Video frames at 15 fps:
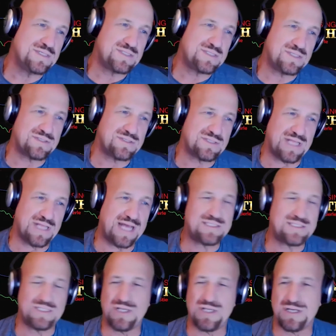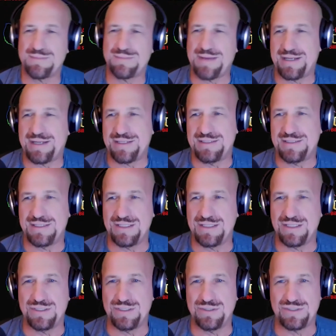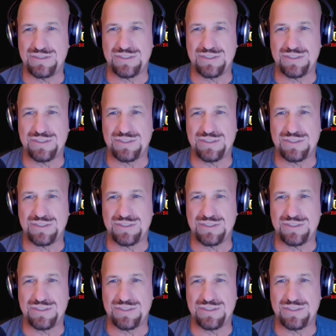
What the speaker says: there's a lot to talk about in the news.